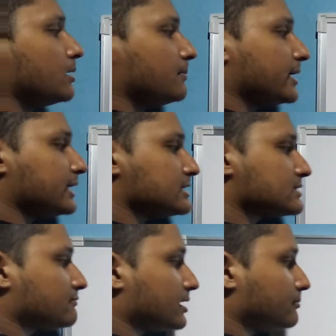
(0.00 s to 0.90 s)

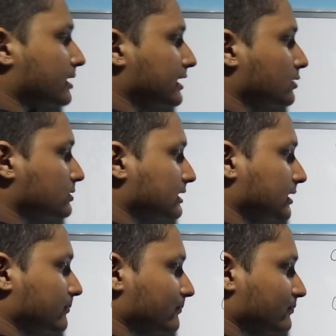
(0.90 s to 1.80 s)
minus 1 by root
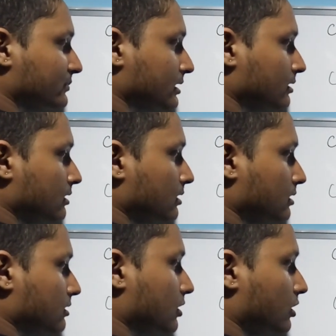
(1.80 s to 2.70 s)
3.
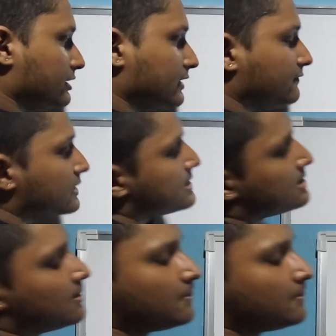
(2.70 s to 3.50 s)
Cot inverse